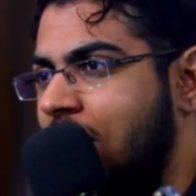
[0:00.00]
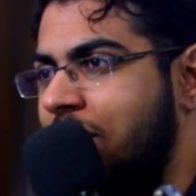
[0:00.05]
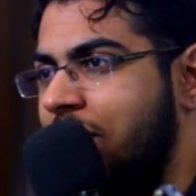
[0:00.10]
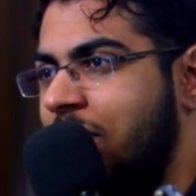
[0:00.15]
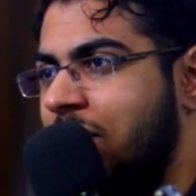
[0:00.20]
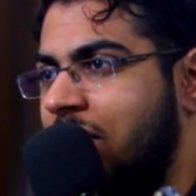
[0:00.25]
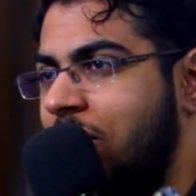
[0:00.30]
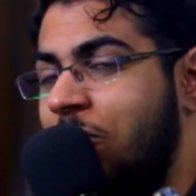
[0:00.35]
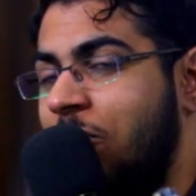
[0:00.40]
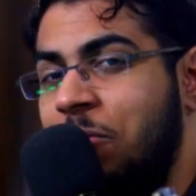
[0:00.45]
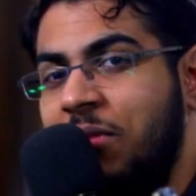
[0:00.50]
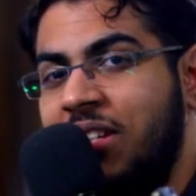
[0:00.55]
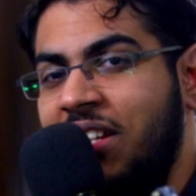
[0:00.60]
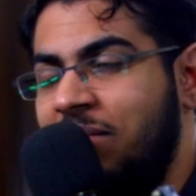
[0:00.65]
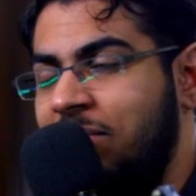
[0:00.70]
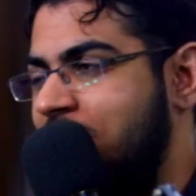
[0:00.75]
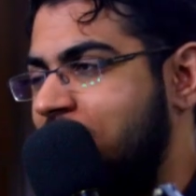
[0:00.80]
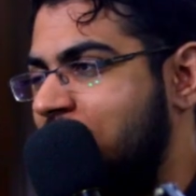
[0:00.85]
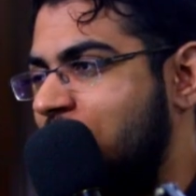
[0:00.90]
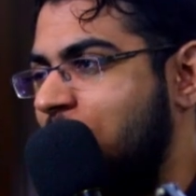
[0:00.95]
of
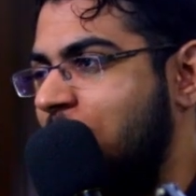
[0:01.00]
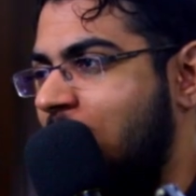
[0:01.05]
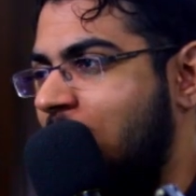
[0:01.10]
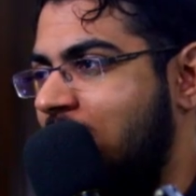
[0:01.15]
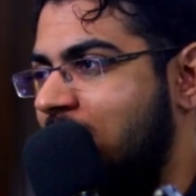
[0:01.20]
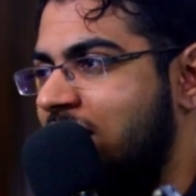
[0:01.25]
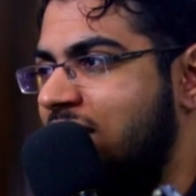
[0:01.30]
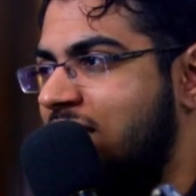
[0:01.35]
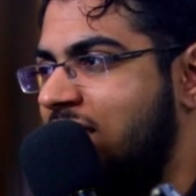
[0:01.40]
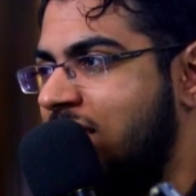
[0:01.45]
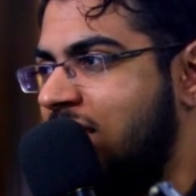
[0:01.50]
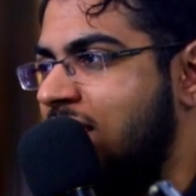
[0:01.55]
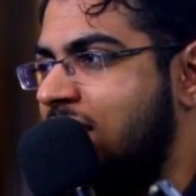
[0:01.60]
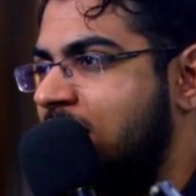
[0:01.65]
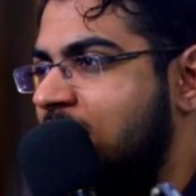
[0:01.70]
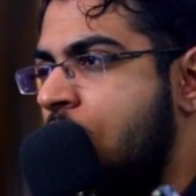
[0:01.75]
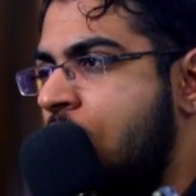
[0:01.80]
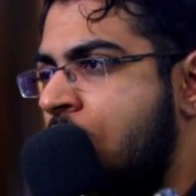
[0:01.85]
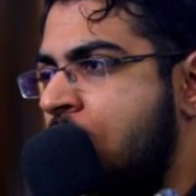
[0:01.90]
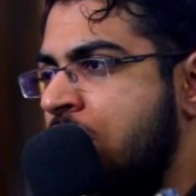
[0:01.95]
HomeTeam, to be honest.
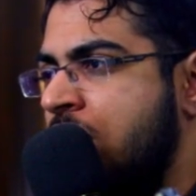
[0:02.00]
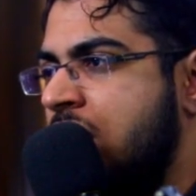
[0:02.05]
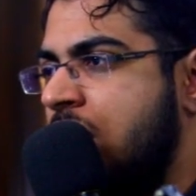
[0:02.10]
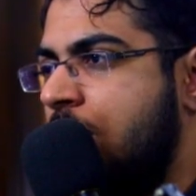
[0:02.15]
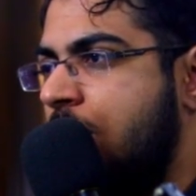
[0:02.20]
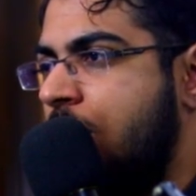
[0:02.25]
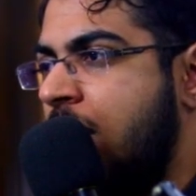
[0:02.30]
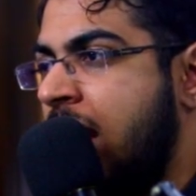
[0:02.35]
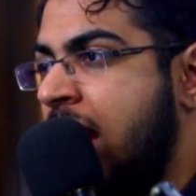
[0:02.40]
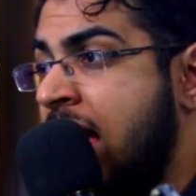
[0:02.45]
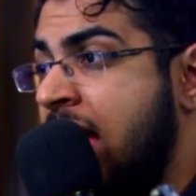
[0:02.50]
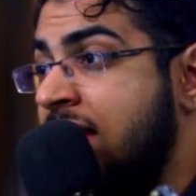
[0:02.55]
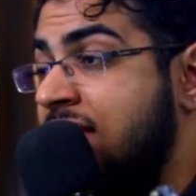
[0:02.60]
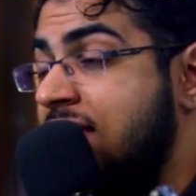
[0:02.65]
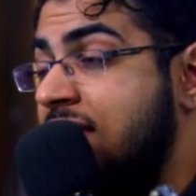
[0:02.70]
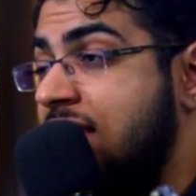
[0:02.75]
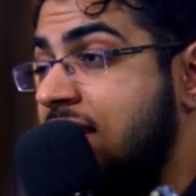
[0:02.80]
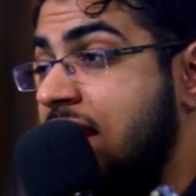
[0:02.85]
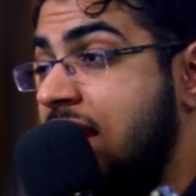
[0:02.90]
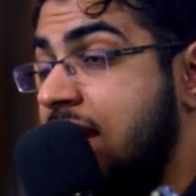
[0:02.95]

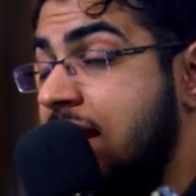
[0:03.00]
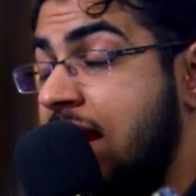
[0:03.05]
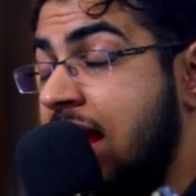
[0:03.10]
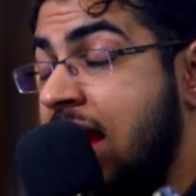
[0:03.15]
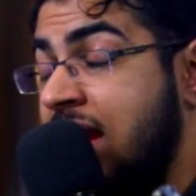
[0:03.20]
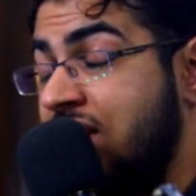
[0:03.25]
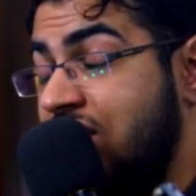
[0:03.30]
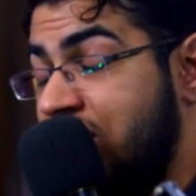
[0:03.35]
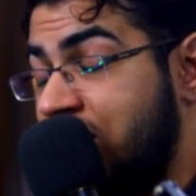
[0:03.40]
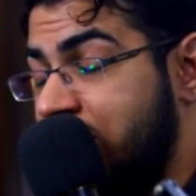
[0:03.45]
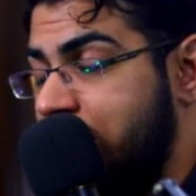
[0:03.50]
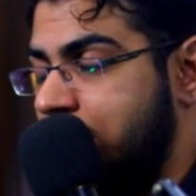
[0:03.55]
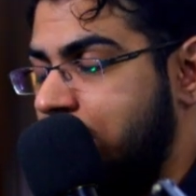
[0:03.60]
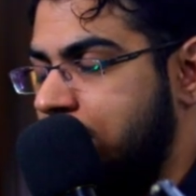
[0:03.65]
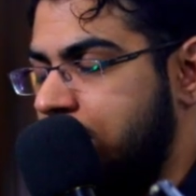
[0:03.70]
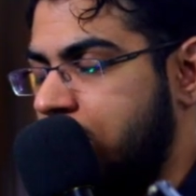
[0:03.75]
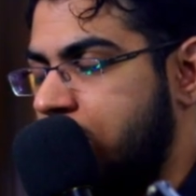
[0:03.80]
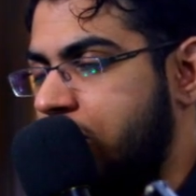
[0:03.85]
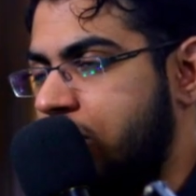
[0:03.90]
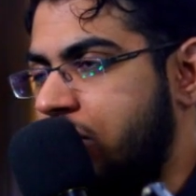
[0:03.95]

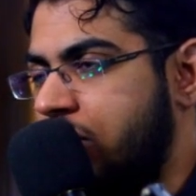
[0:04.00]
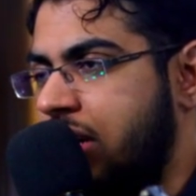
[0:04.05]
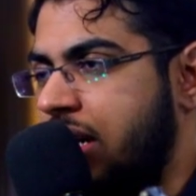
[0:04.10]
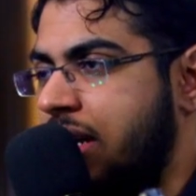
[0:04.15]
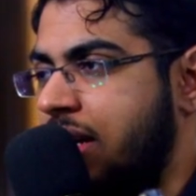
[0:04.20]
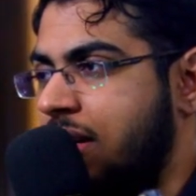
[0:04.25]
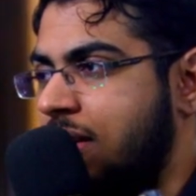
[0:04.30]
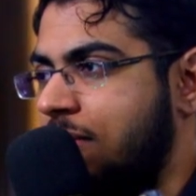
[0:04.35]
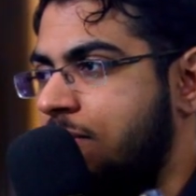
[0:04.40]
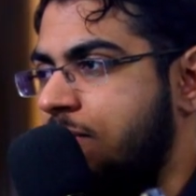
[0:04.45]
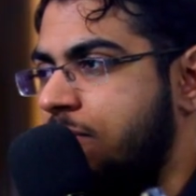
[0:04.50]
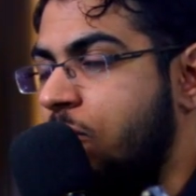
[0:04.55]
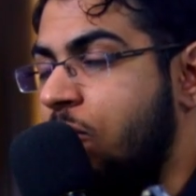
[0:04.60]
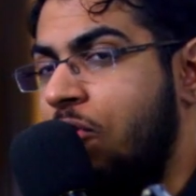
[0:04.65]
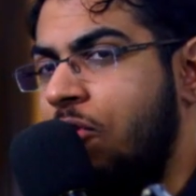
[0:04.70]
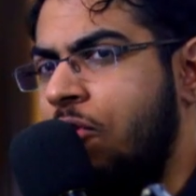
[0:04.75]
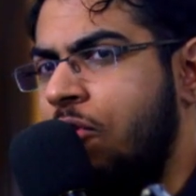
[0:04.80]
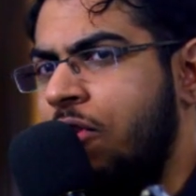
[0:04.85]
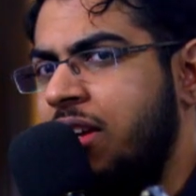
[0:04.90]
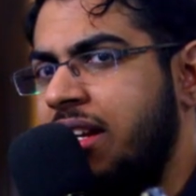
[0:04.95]
Procrastination, or
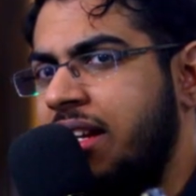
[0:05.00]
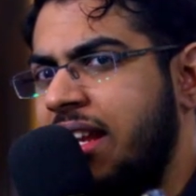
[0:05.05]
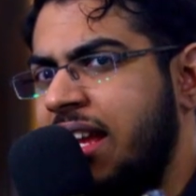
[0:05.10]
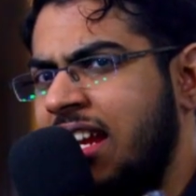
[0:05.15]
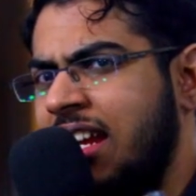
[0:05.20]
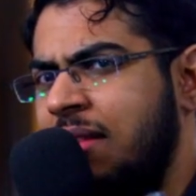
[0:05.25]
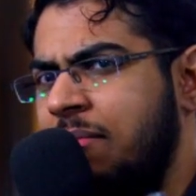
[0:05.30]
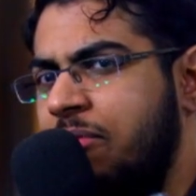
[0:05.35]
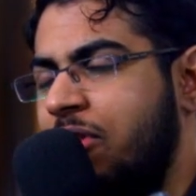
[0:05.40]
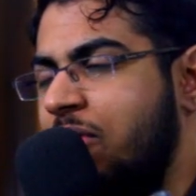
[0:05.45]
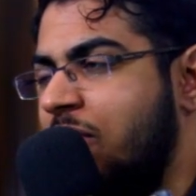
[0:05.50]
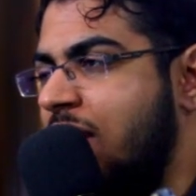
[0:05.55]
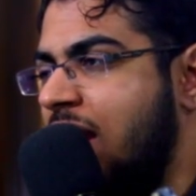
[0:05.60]
coding